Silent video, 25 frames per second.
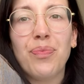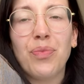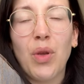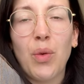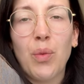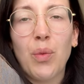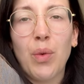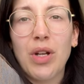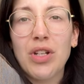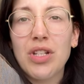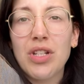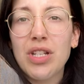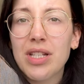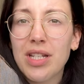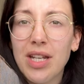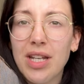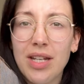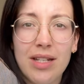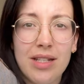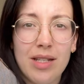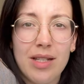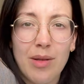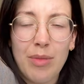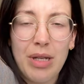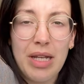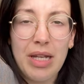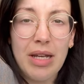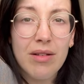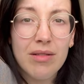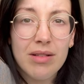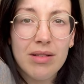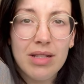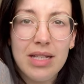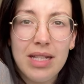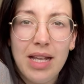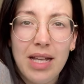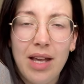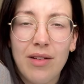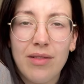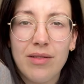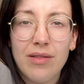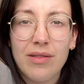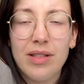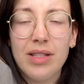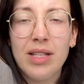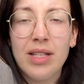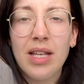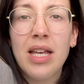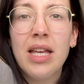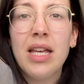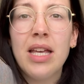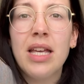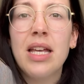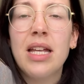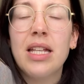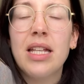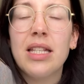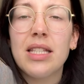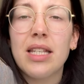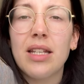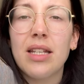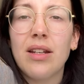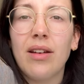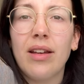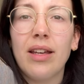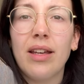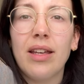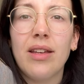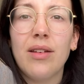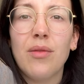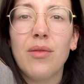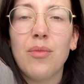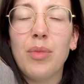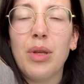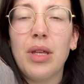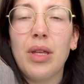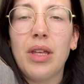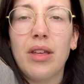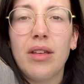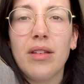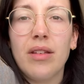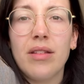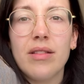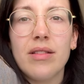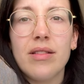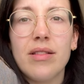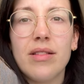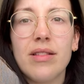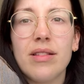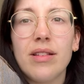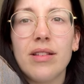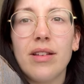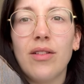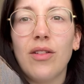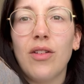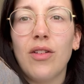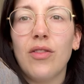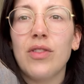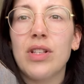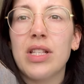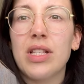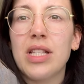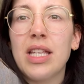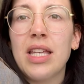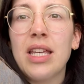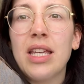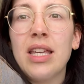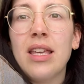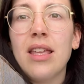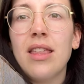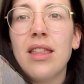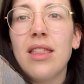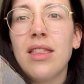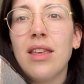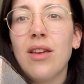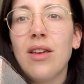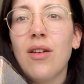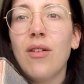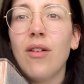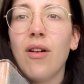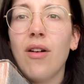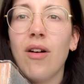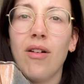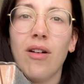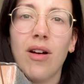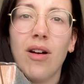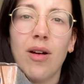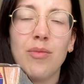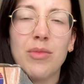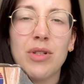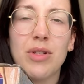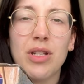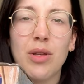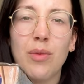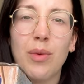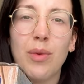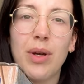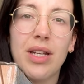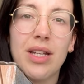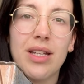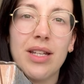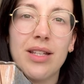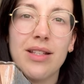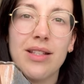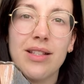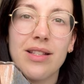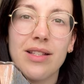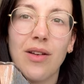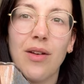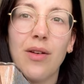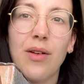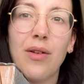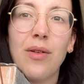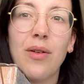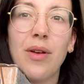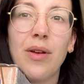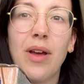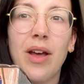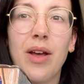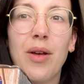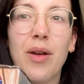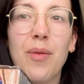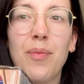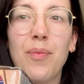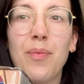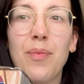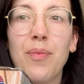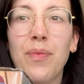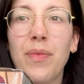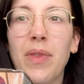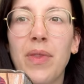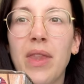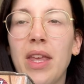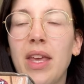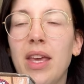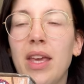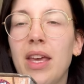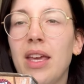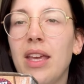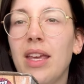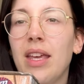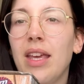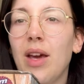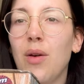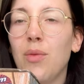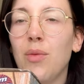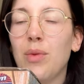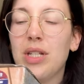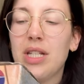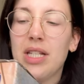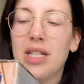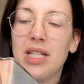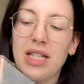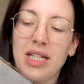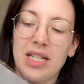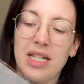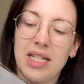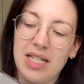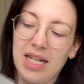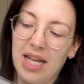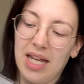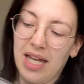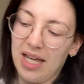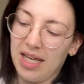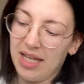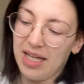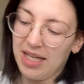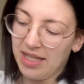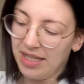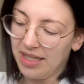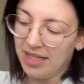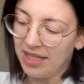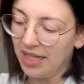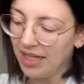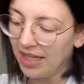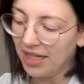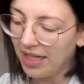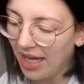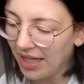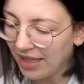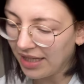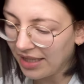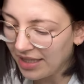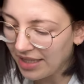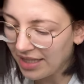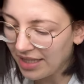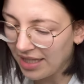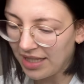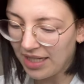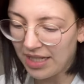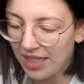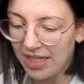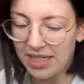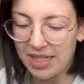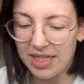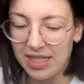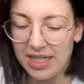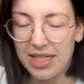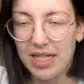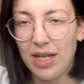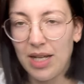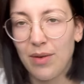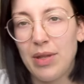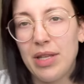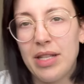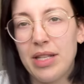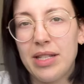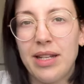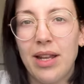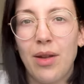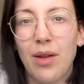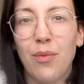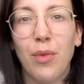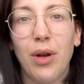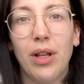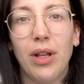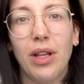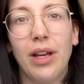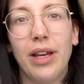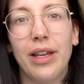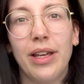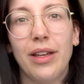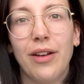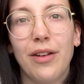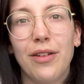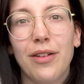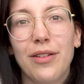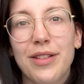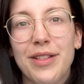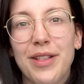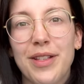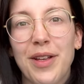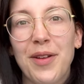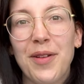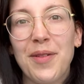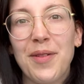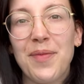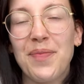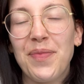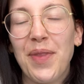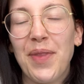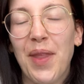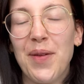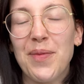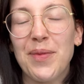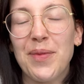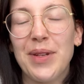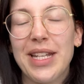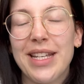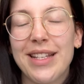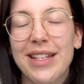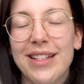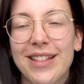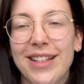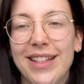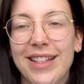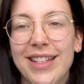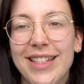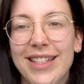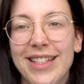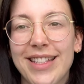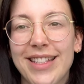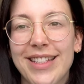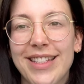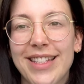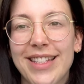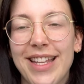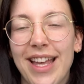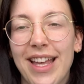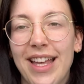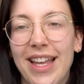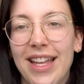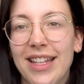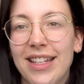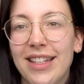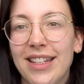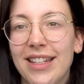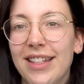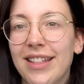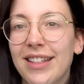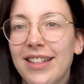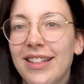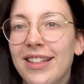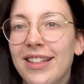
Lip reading: we're actually staying at somebody else's house tonight because obviously Theo can't come to the wedding. So yeah, we're just gonna stay at his nan's, and then he's gonna stay with his nan while I go. So I'm really excited, and